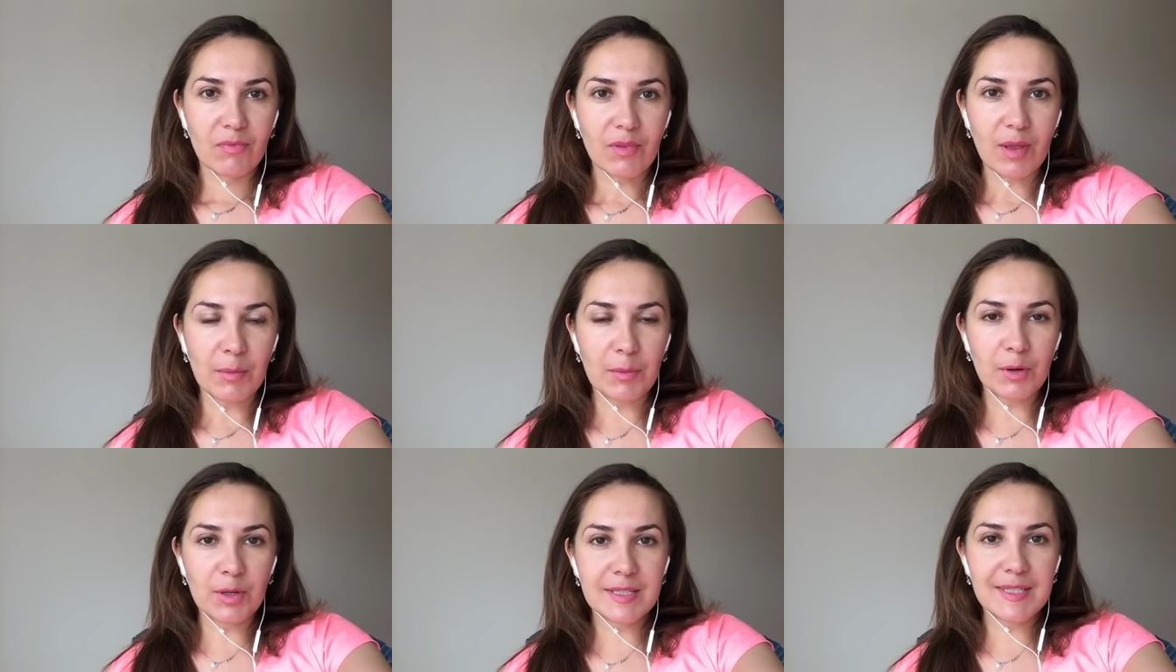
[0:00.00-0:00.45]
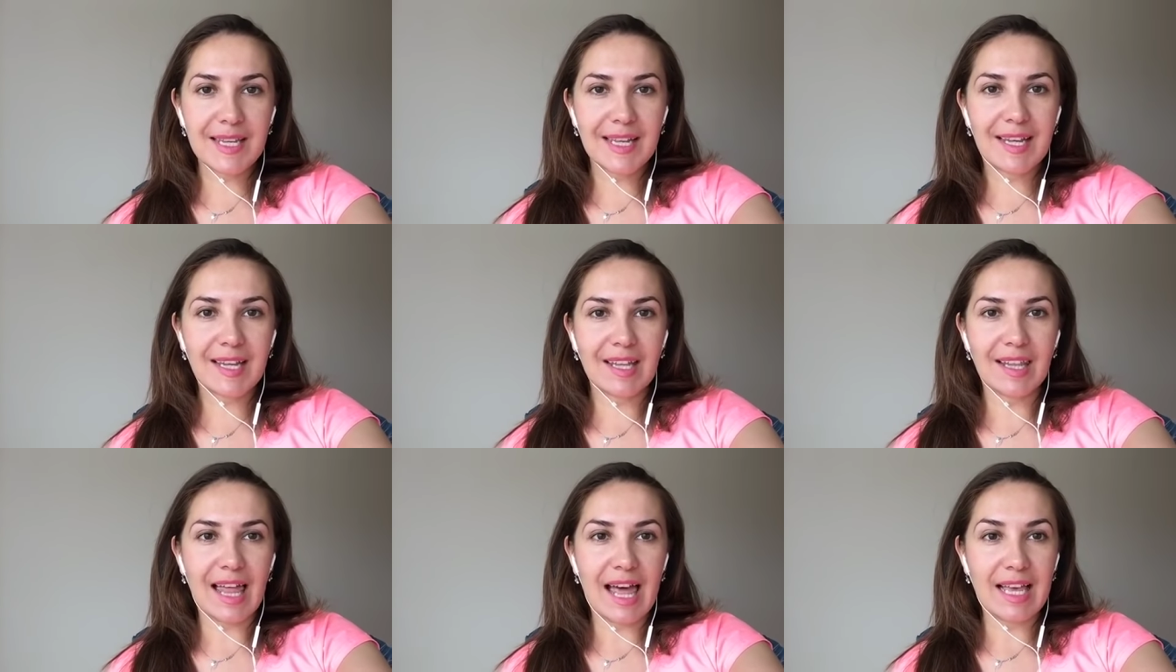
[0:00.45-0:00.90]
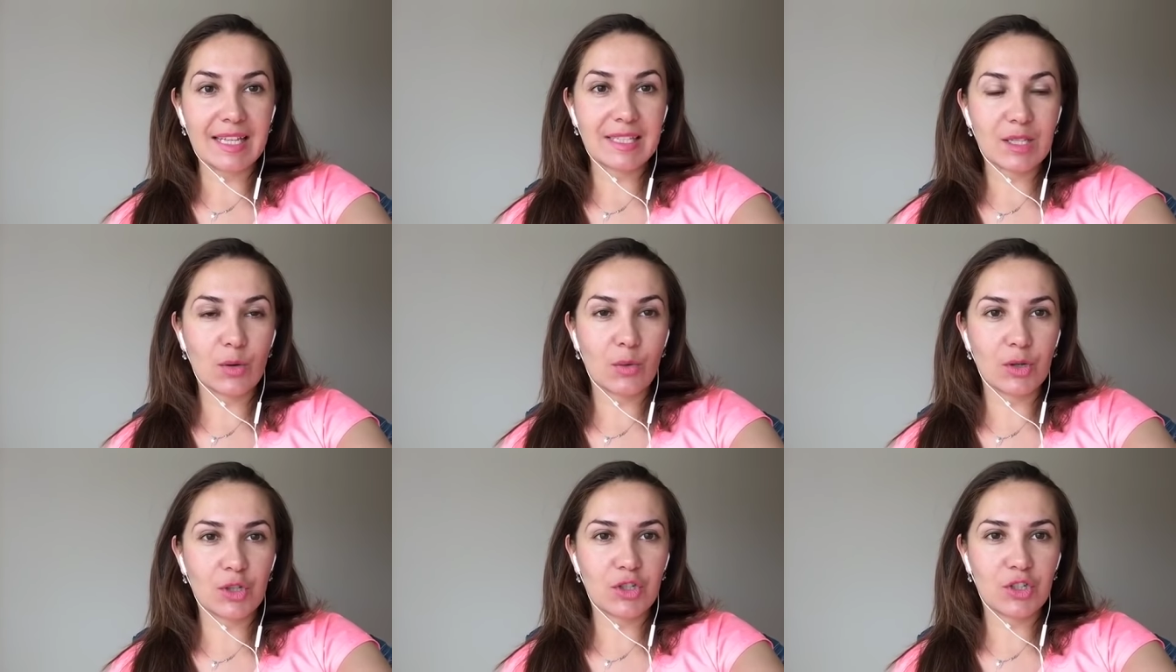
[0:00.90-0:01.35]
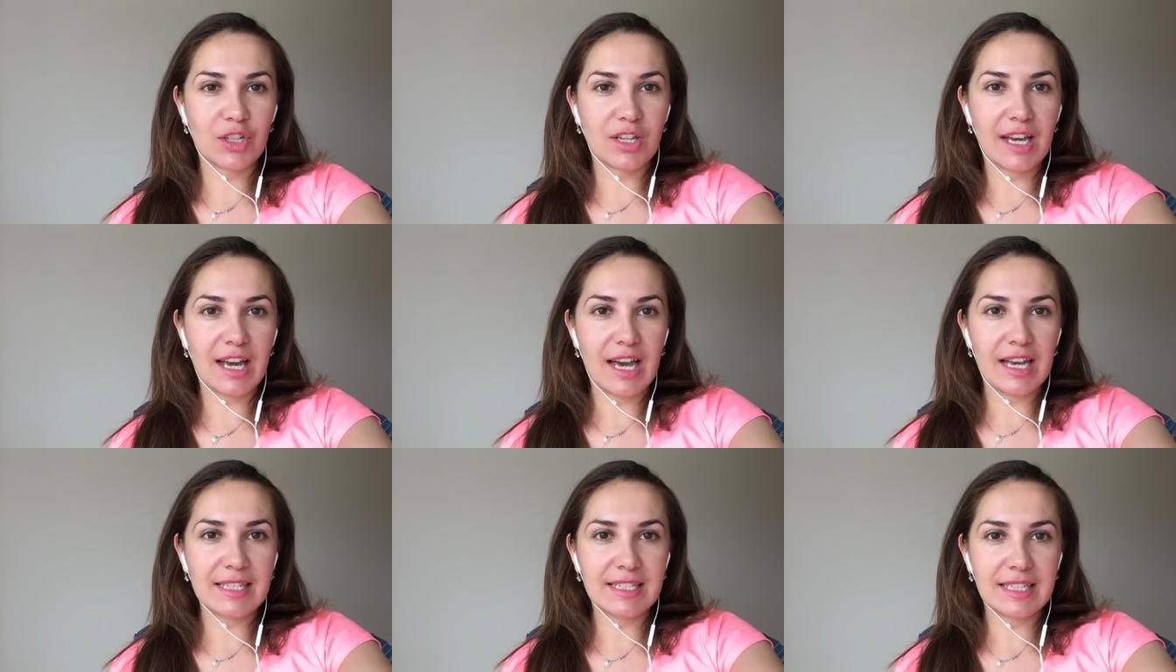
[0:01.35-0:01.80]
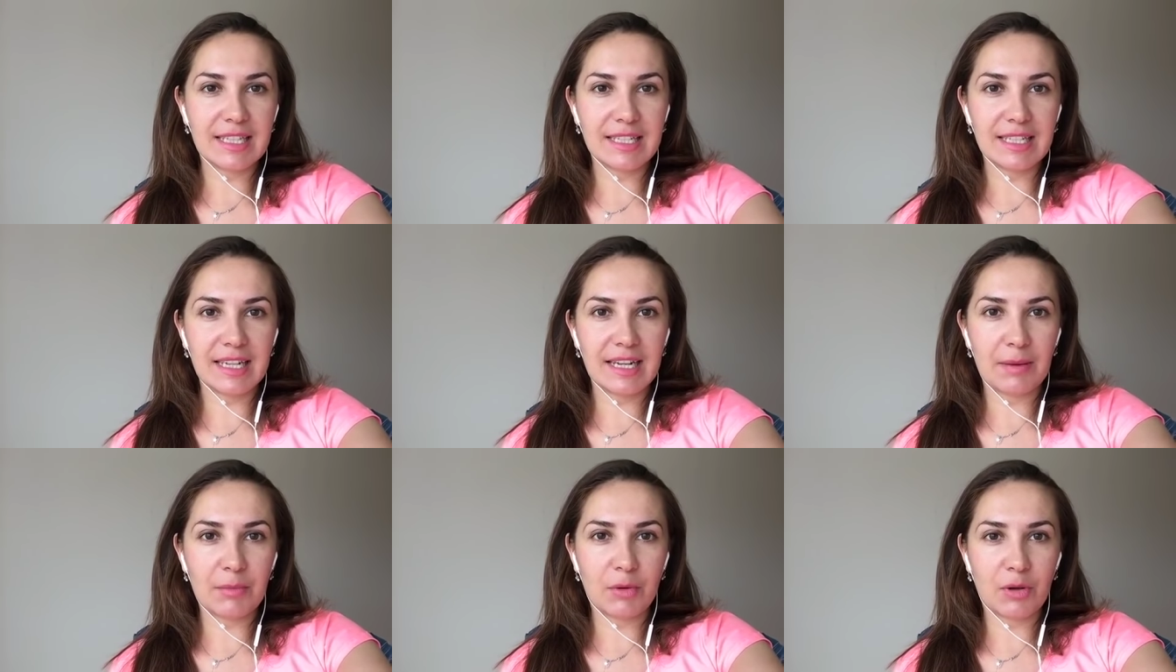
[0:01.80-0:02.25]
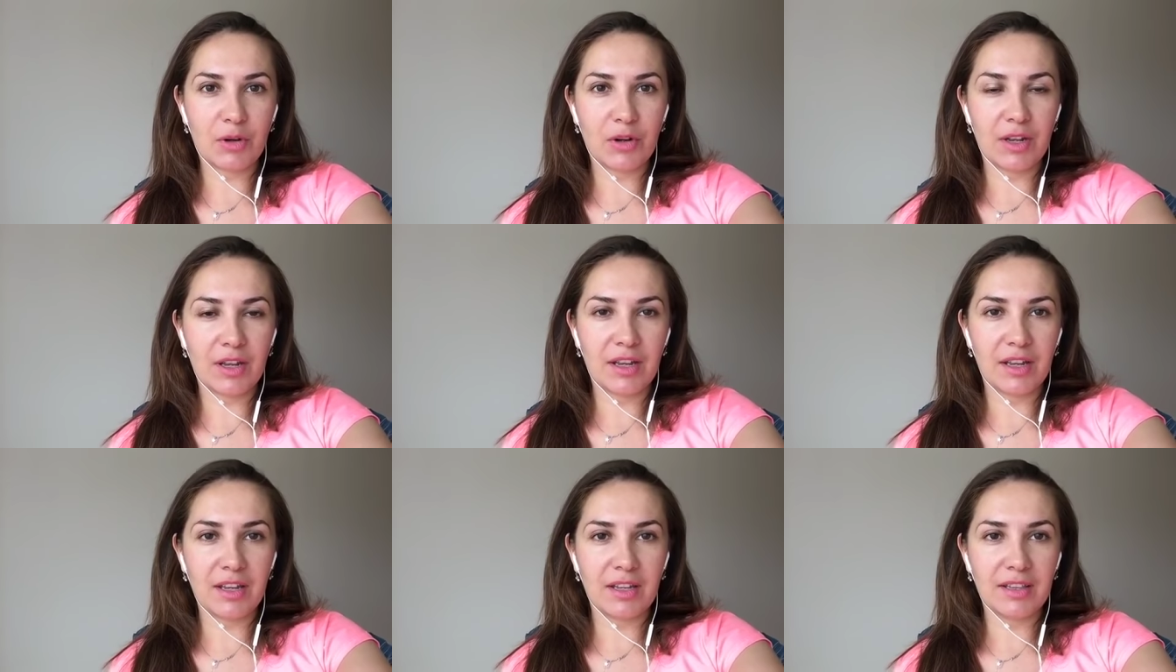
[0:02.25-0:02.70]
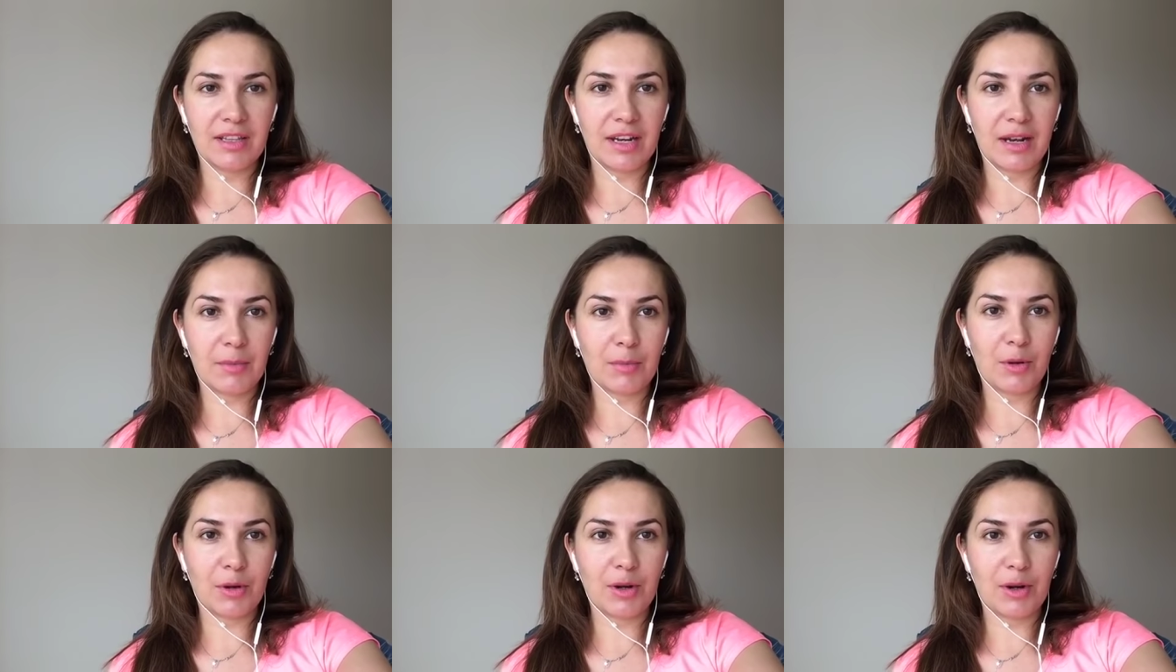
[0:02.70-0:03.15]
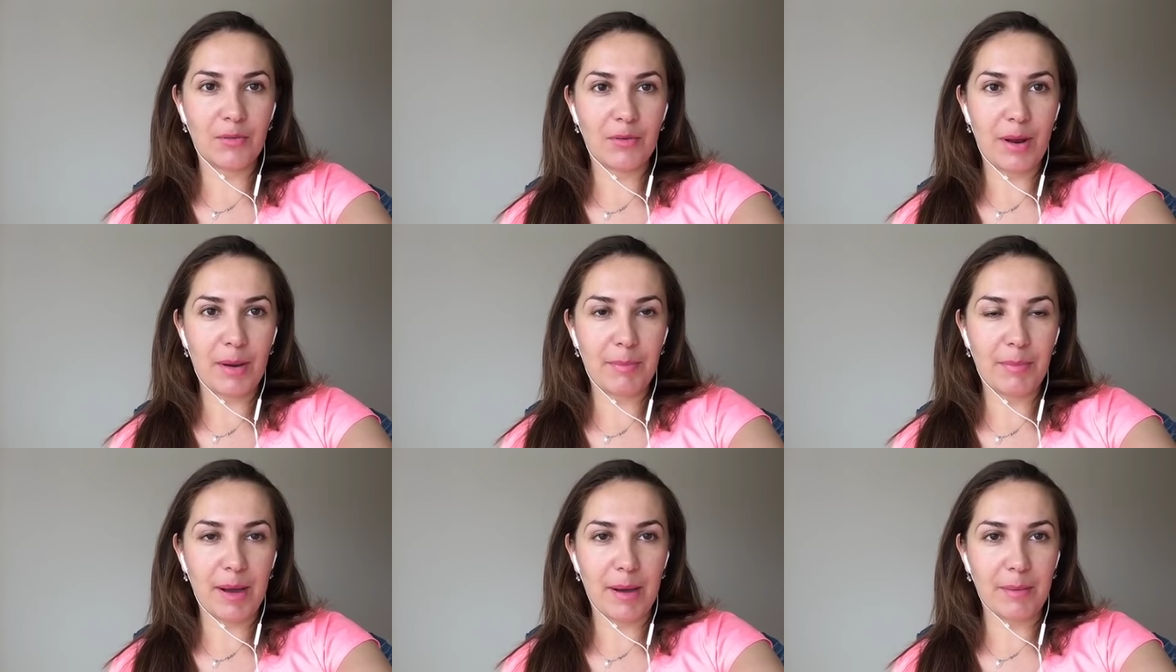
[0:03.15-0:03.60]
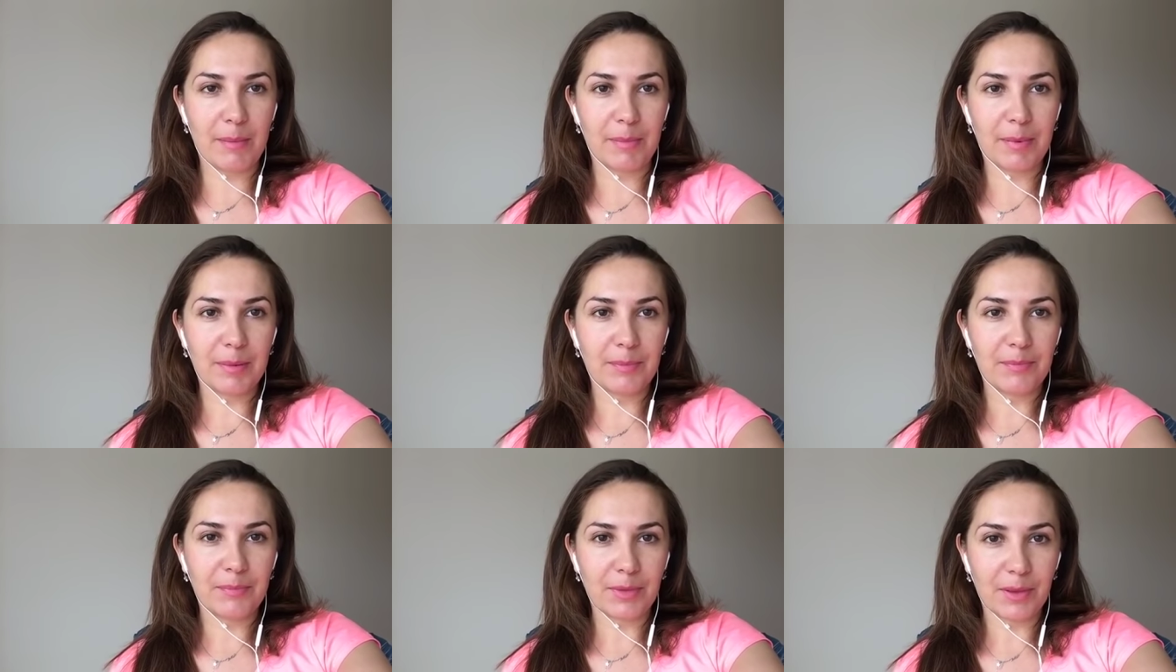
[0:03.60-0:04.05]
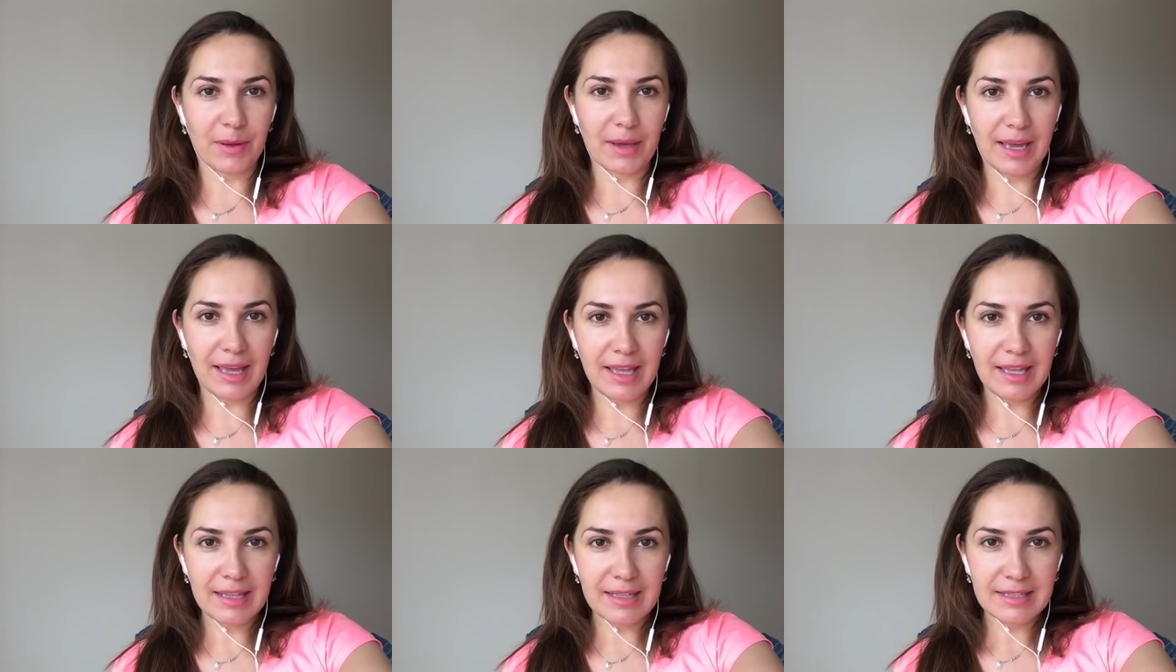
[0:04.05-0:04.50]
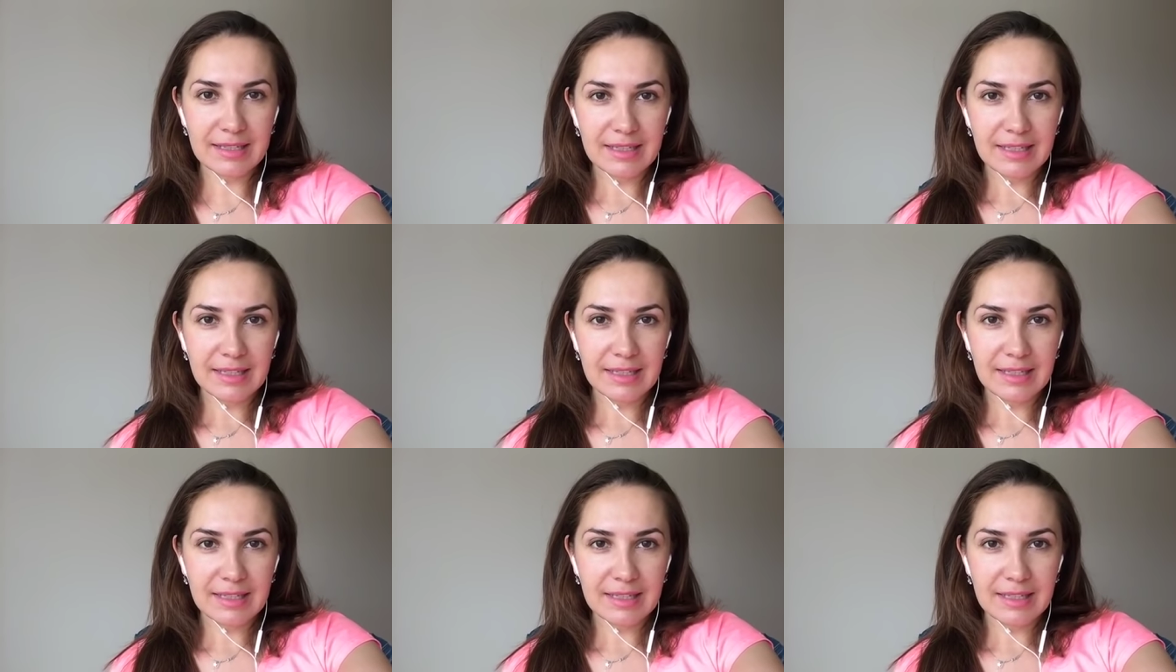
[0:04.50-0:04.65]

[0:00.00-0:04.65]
I'm going to take a last question, guys, and then I'm going to wrap up, okay?